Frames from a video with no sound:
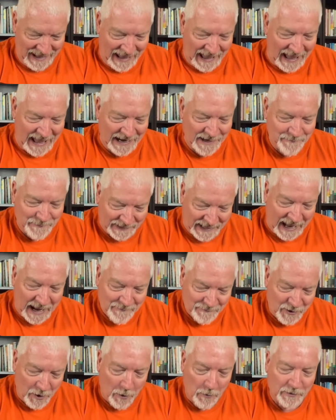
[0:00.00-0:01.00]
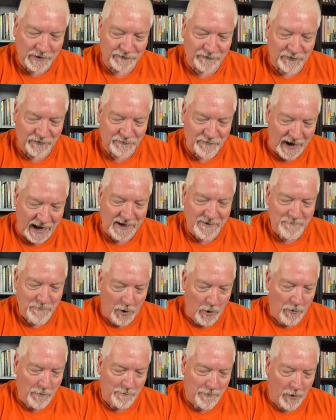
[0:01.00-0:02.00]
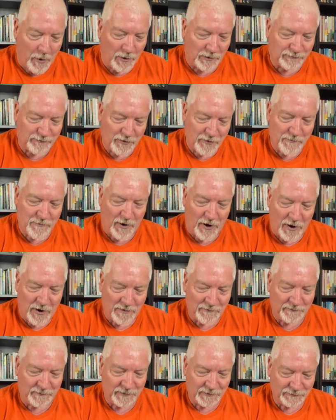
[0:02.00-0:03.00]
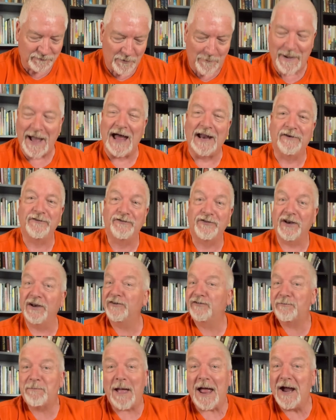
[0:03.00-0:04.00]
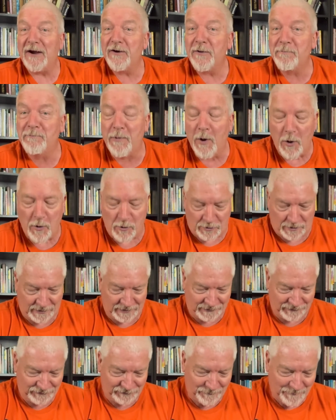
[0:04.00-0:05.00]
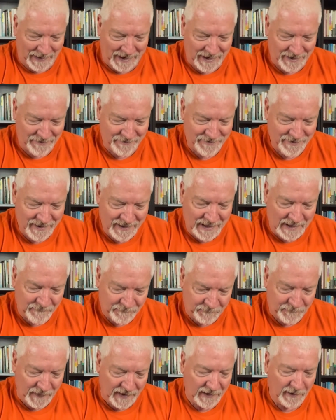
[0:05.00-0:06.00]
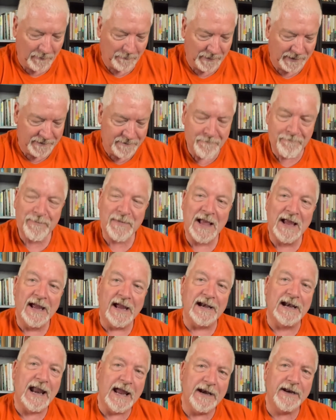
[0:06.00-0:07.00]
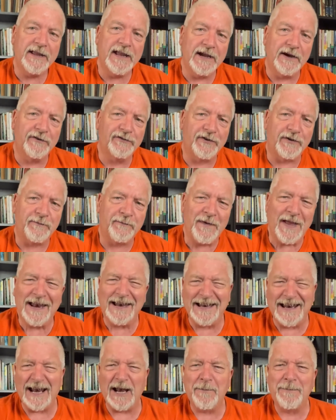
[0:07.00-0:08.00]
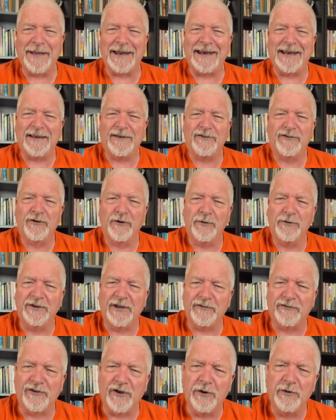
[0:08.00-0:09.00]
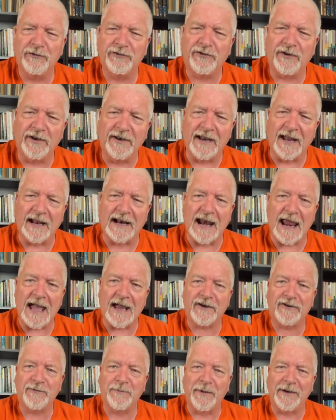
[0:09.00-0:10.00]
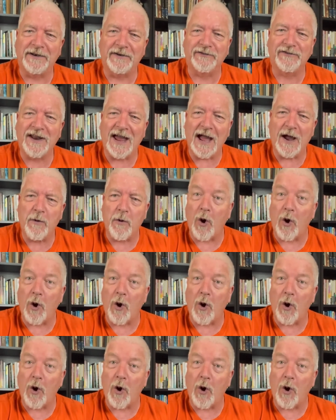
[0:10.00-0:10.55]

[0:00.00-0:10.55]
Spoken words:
And it became known as the Rainbow Ballroom of Romance, and inspired a book and inspired a film. And in later years, it fell a little bit into disuse and neglect, but is now